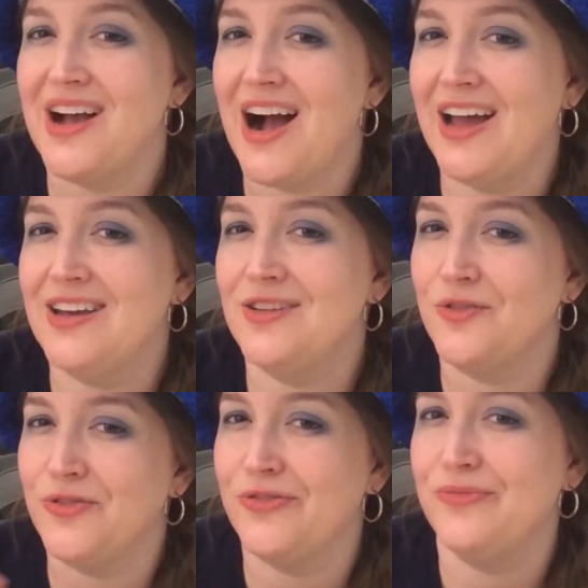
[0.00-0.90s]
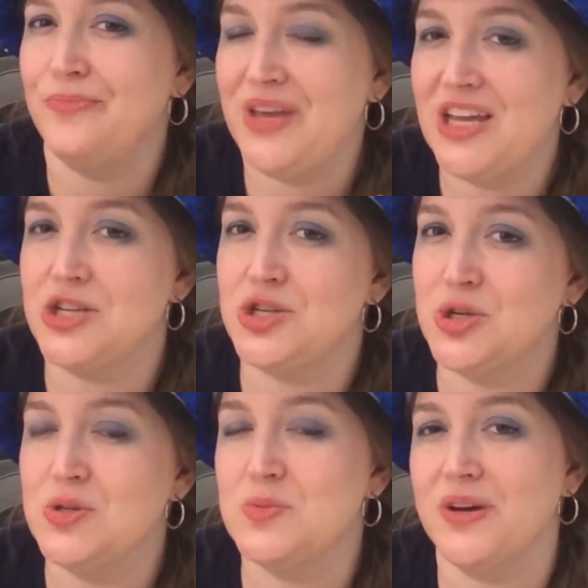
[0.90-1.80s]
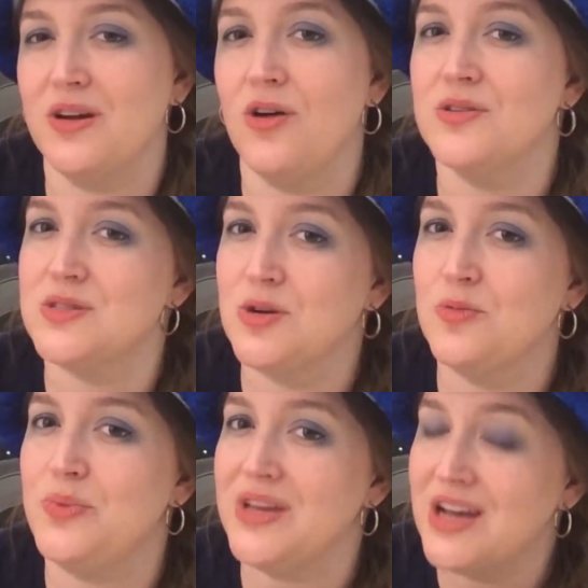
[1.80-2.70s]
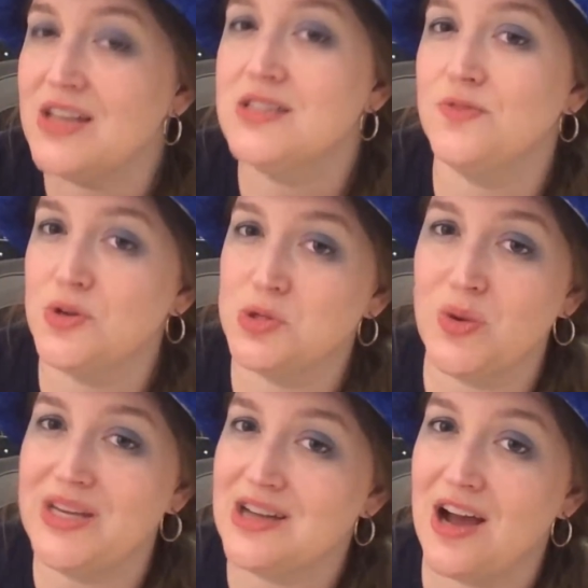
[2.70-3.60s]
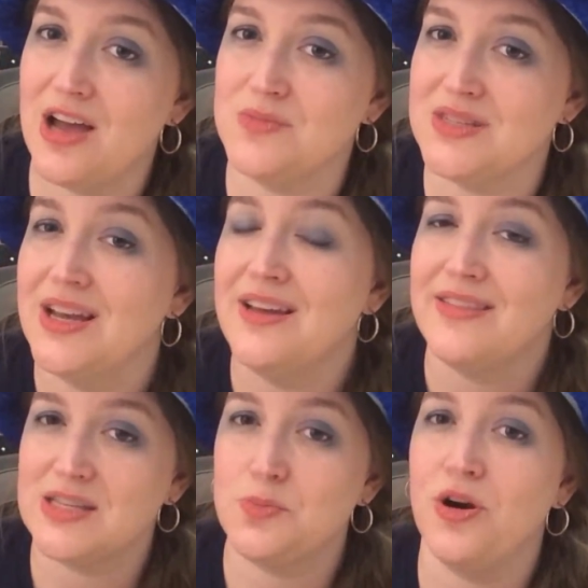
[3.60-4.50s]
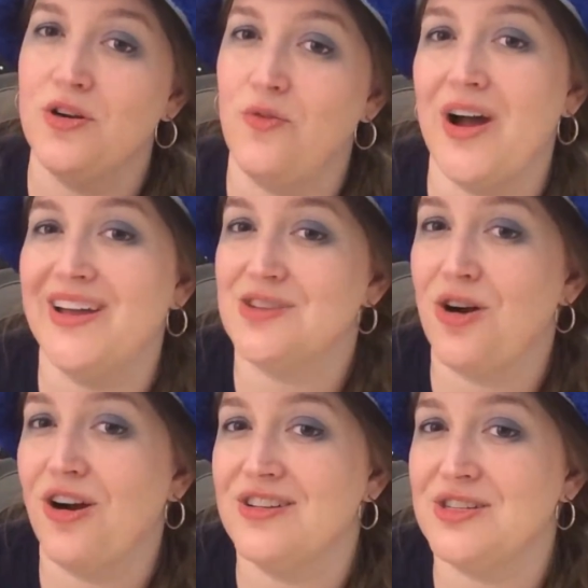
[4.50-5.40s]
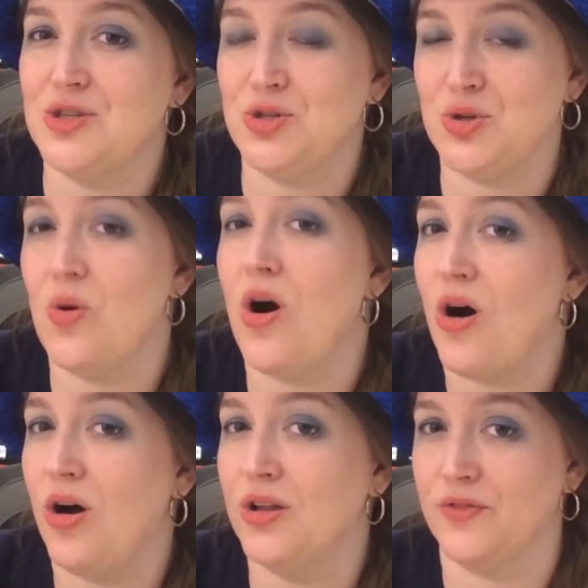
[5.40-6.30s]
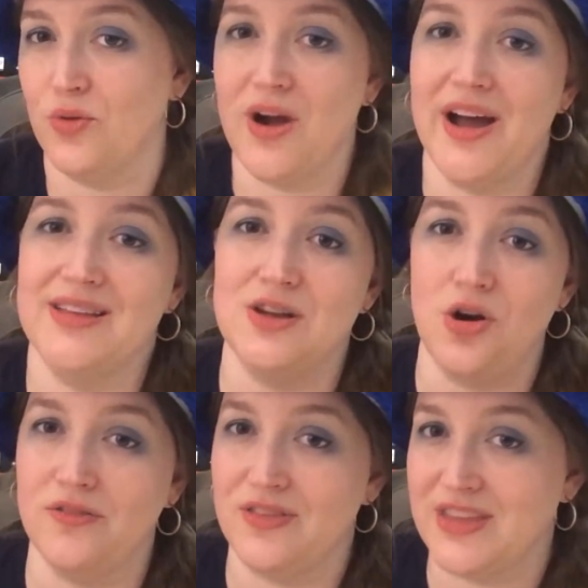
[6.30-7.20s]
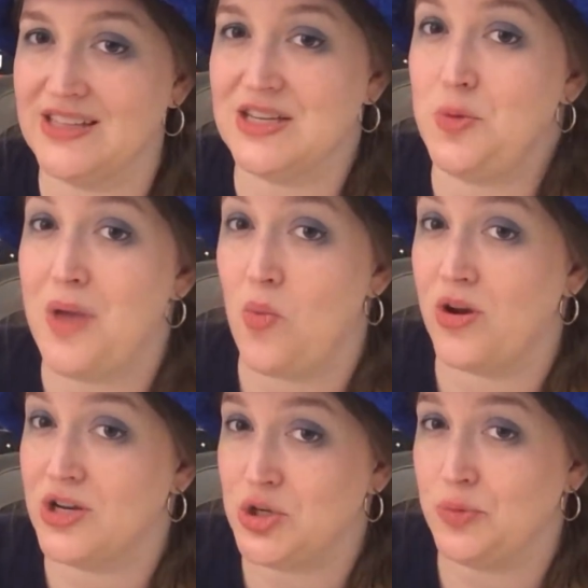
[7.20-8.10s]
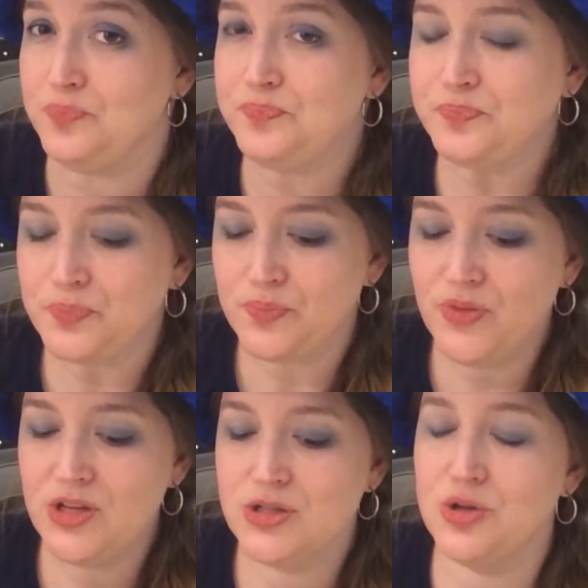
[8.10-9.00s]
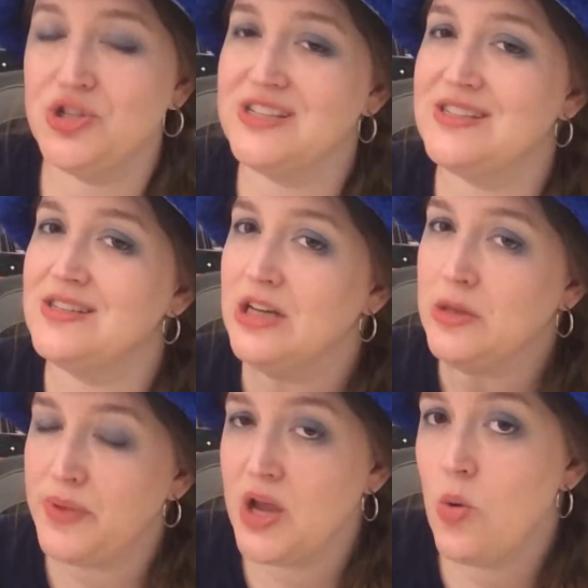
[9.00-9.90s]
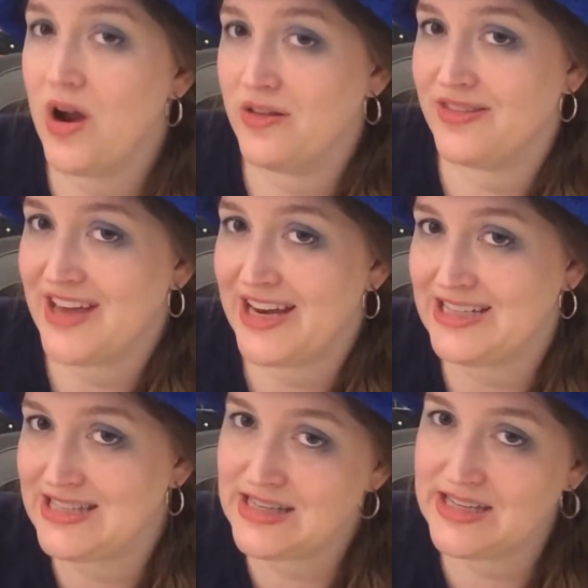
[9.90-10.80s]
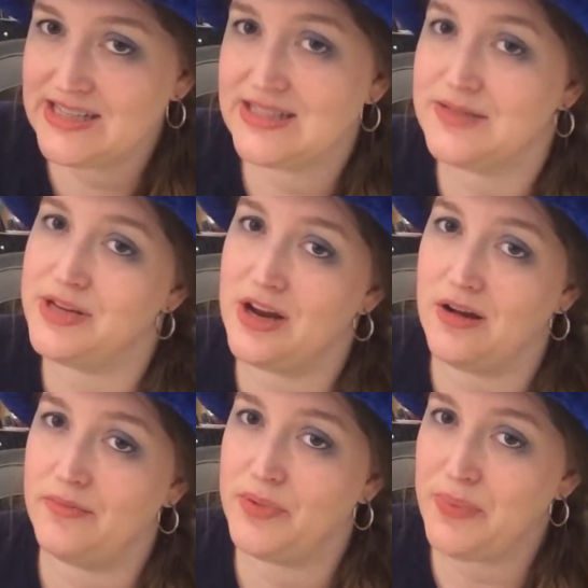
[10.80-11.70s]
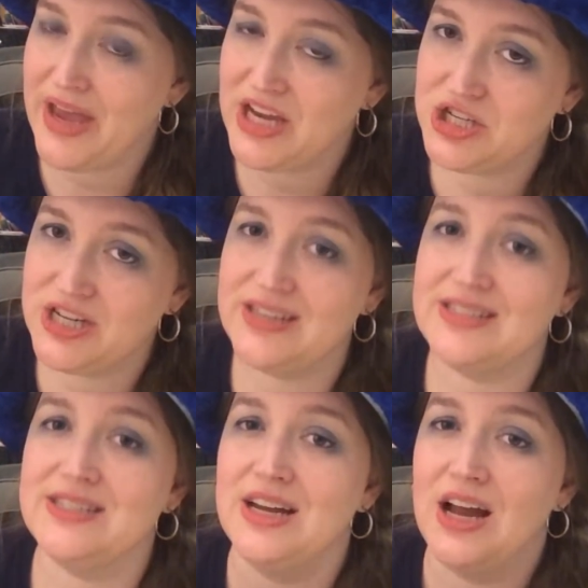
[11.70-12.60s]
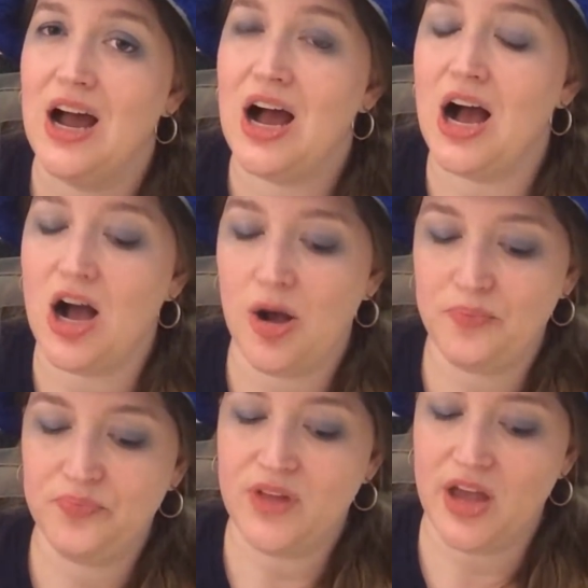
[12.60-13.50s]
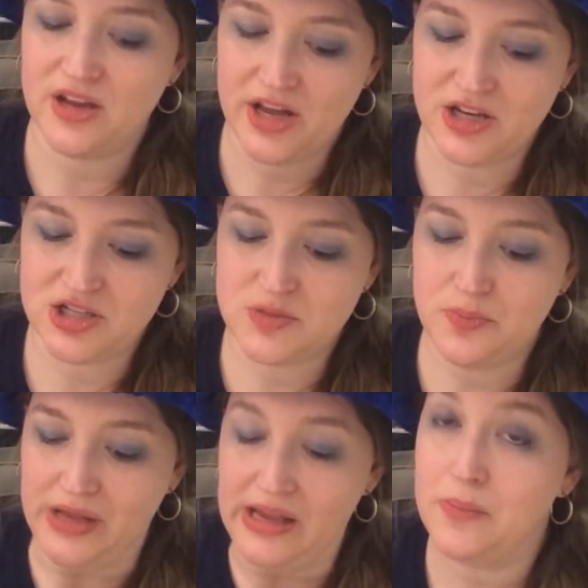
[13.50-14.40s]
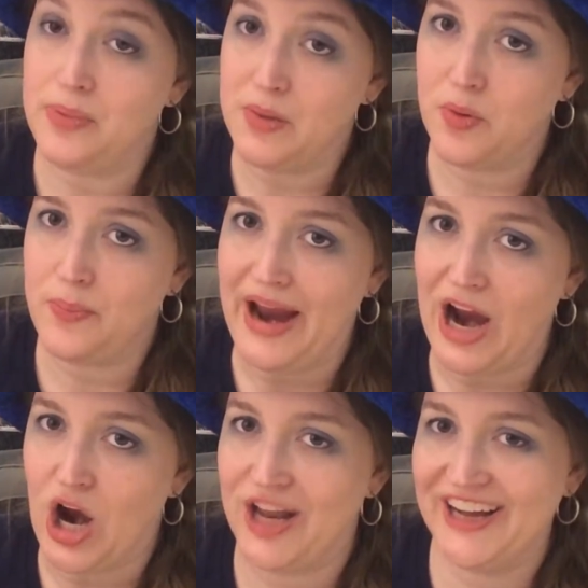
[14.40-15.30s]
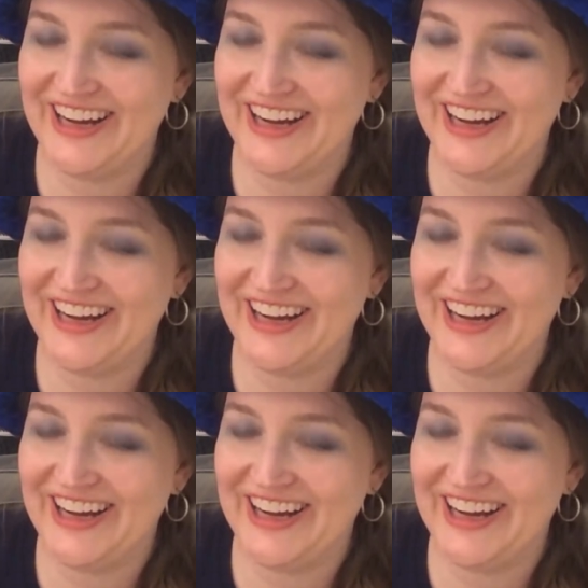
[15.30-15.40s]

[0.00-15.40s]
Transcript: kind of pick and choose, but also because of those wait times, that's part of why it's hard to do all of the rides and all of the things that you may want to do. So just be aware that exists, be patient, and just be prepared.